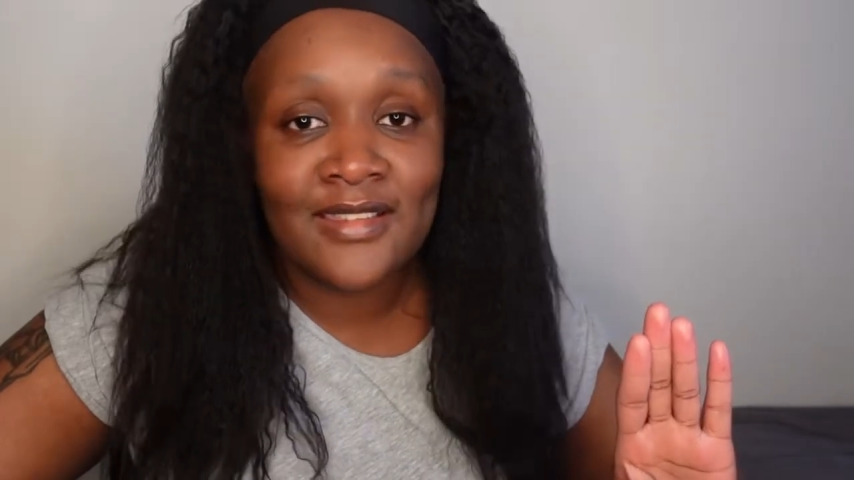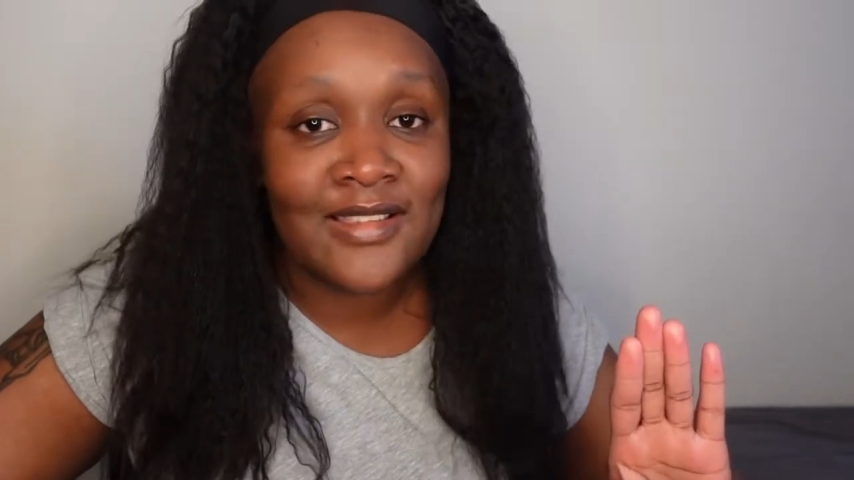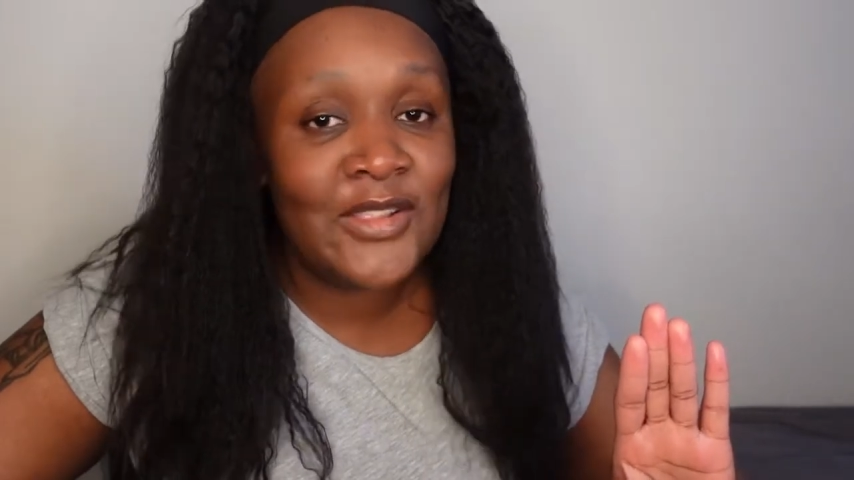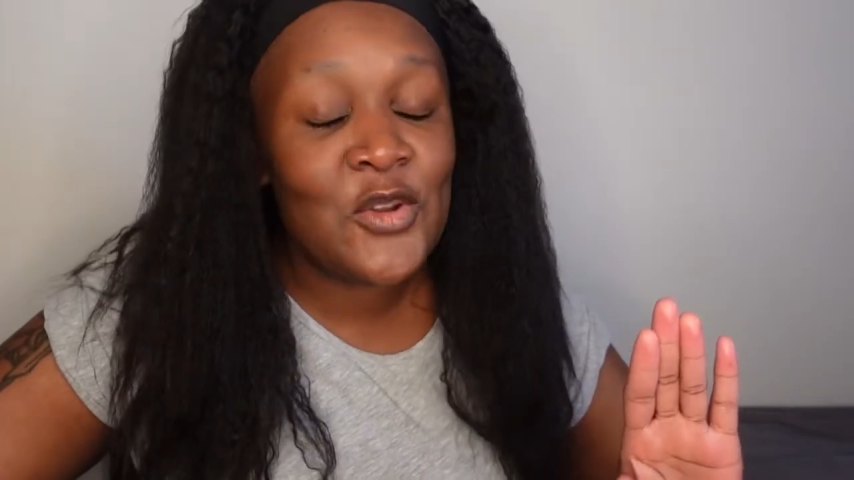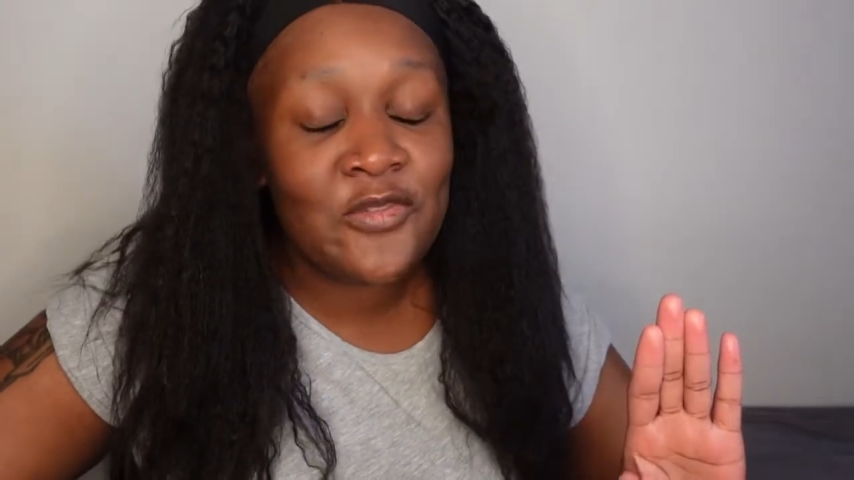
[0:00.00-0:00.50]

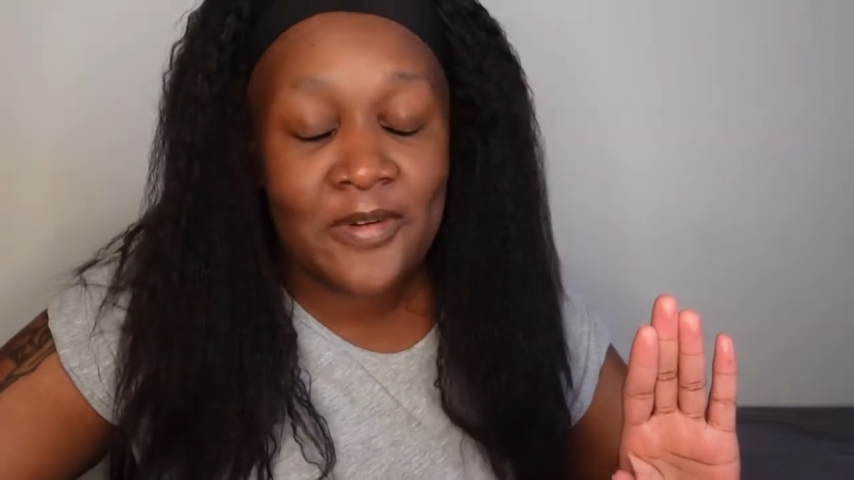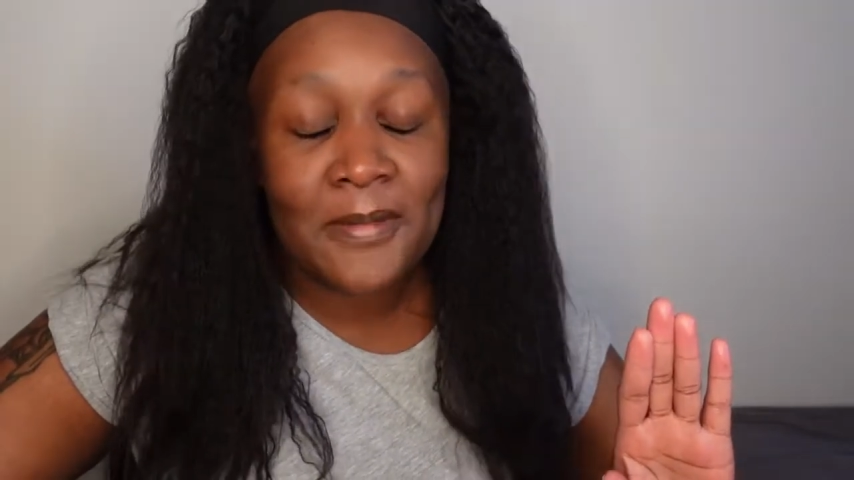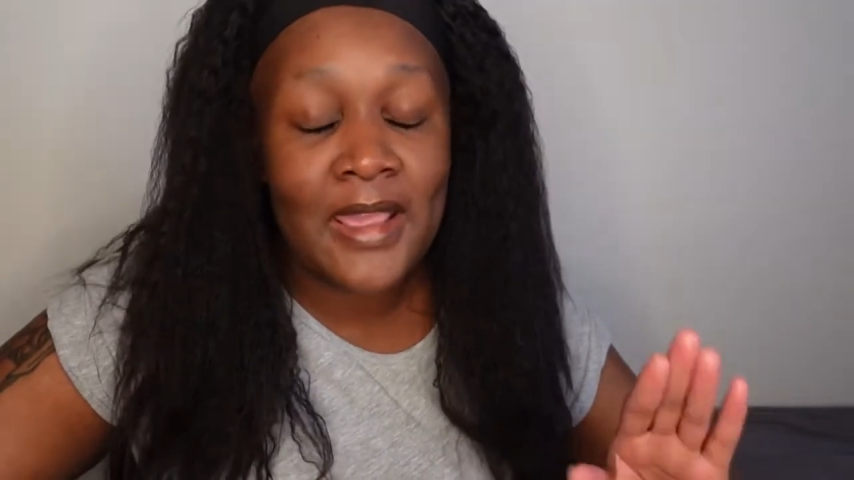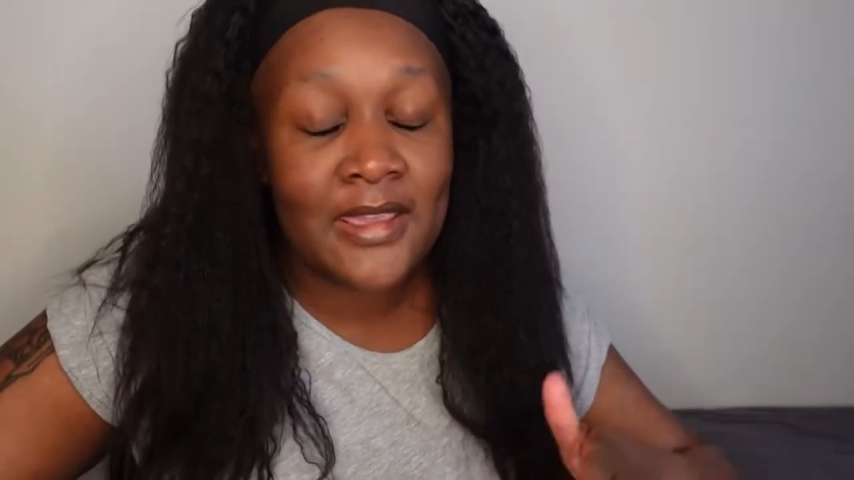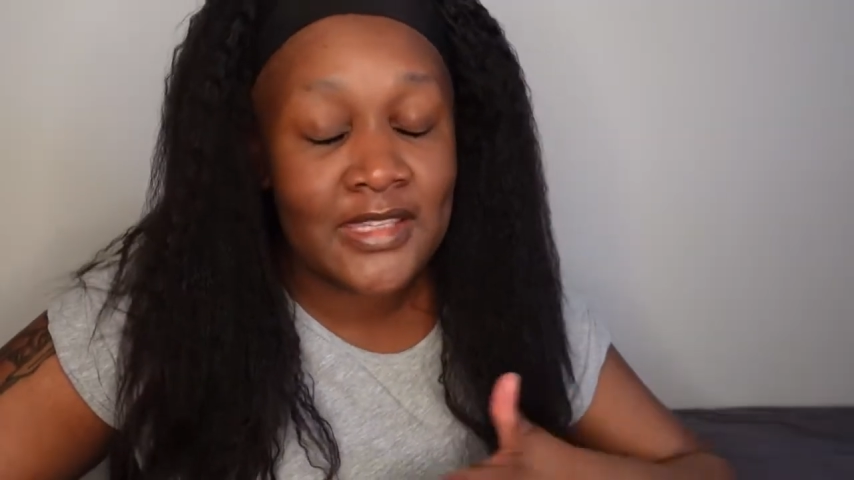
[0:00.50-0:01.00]
learn from
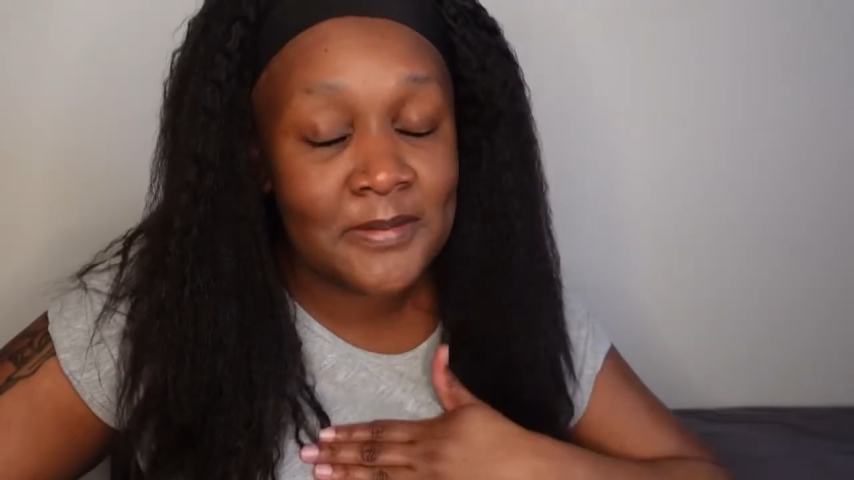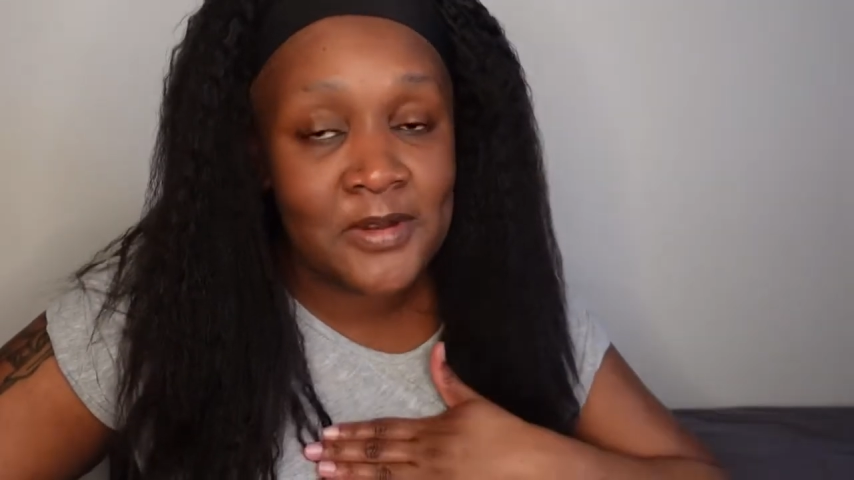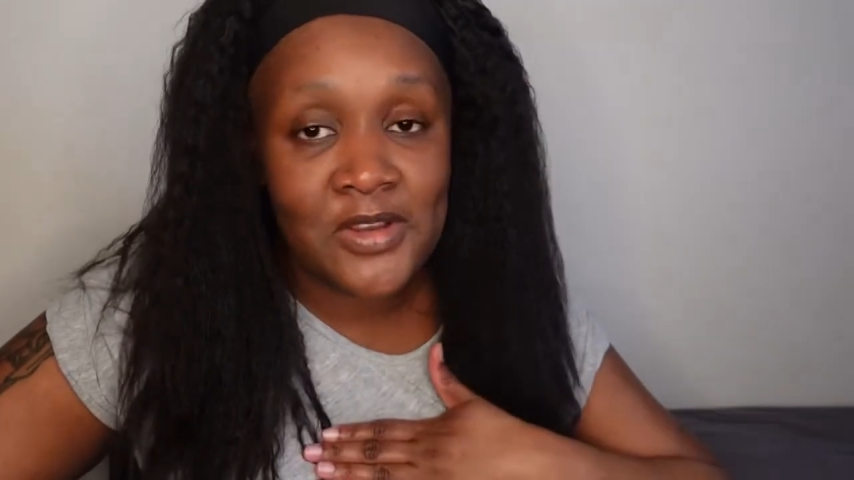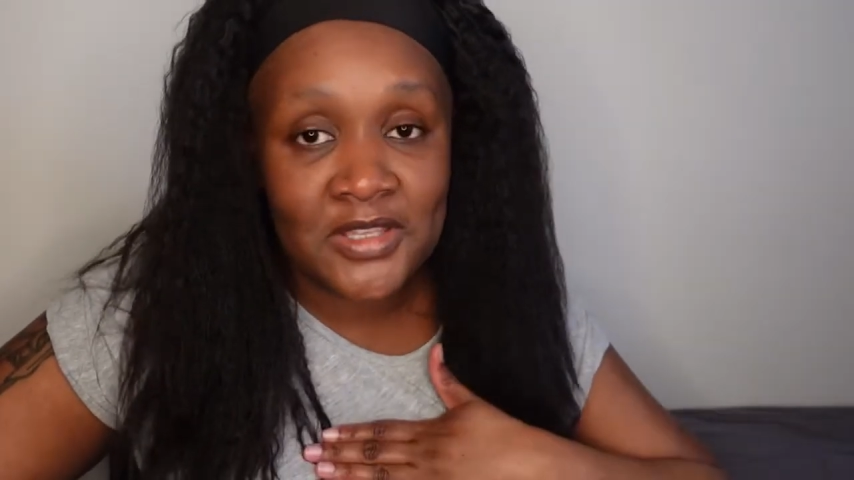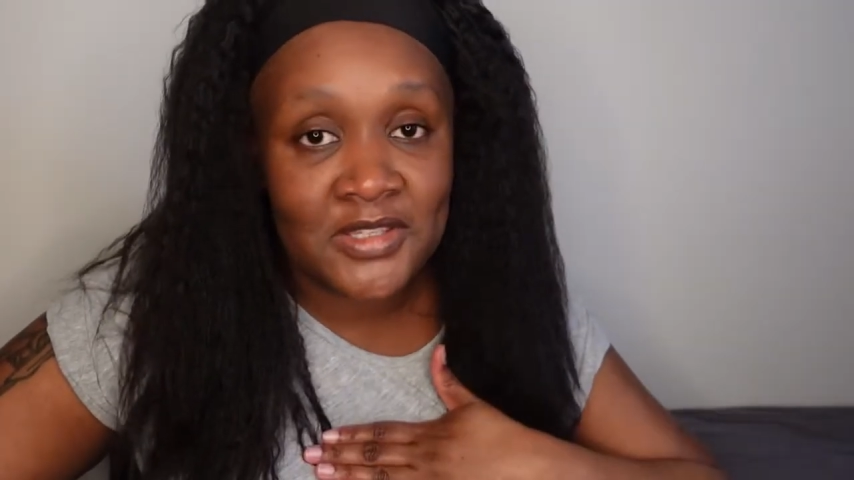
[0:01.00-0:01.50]
my
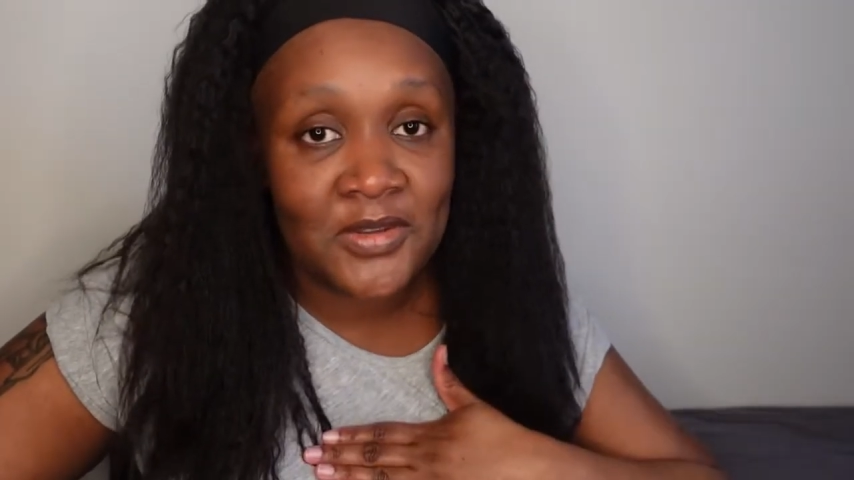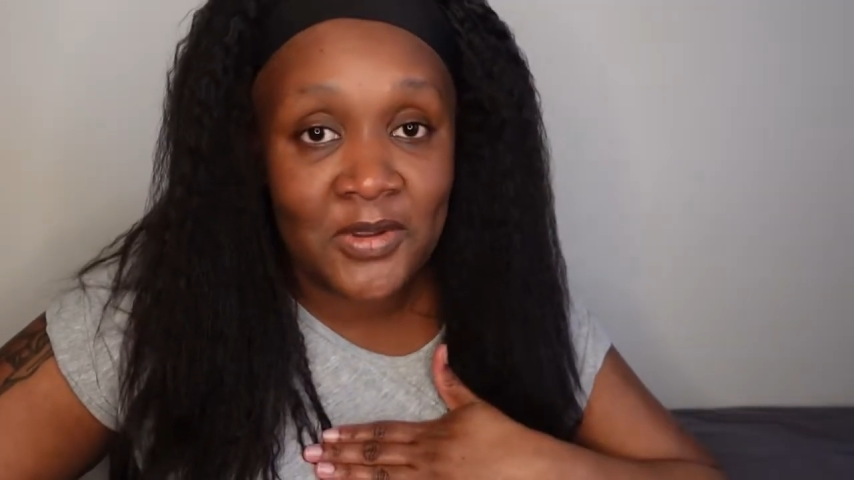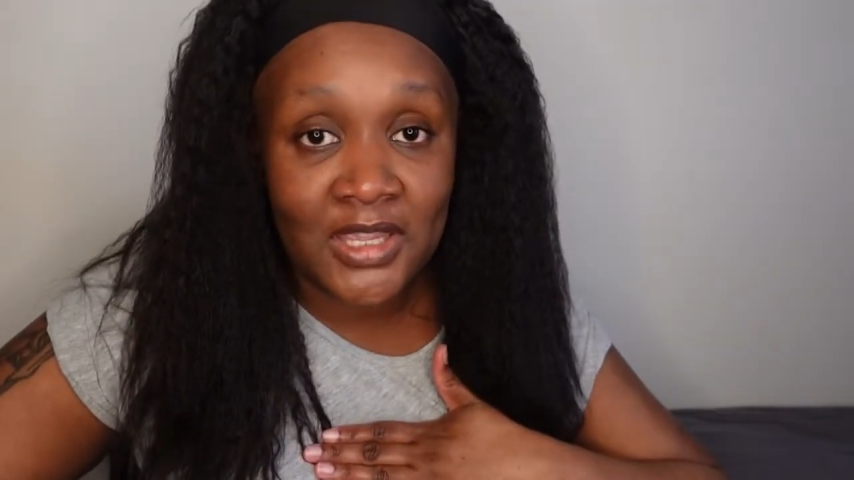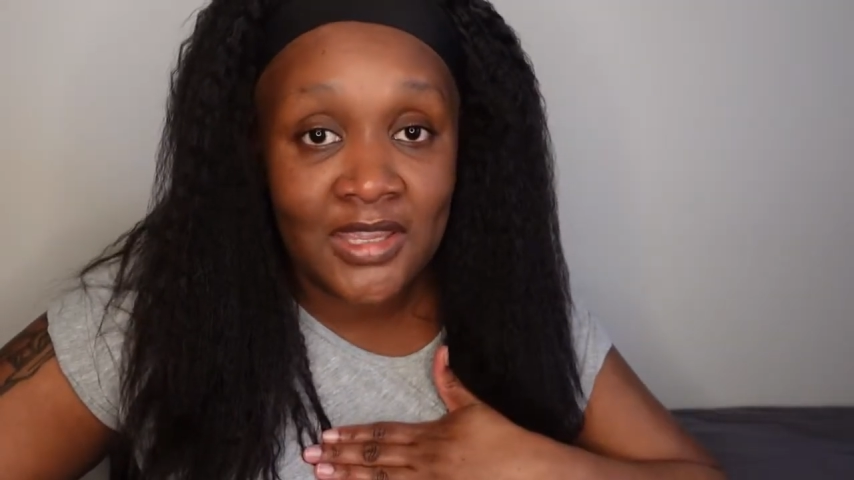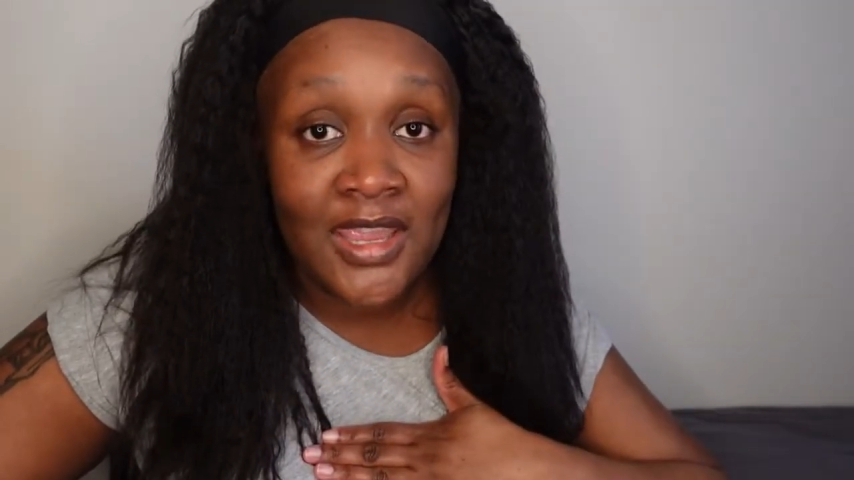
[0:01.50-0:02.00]
experience
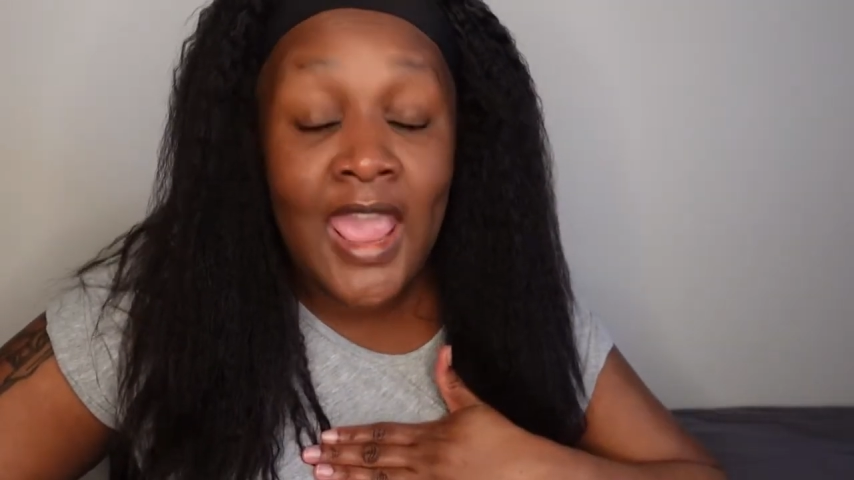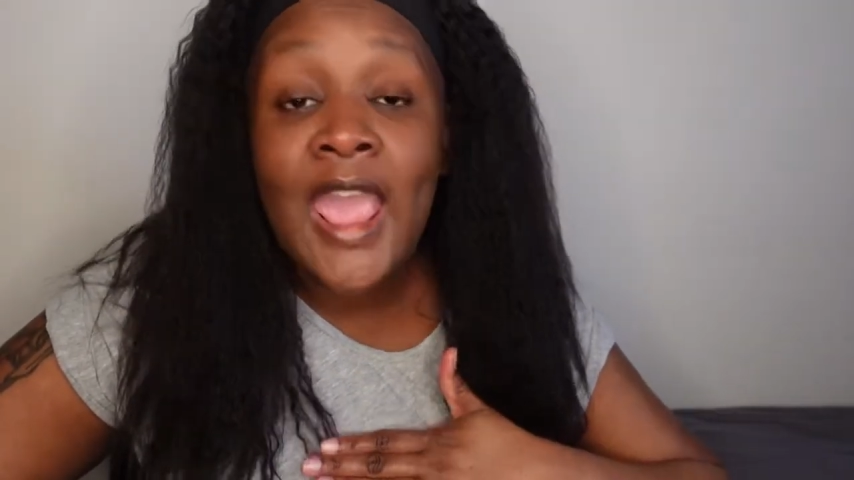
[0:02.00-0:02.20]
okay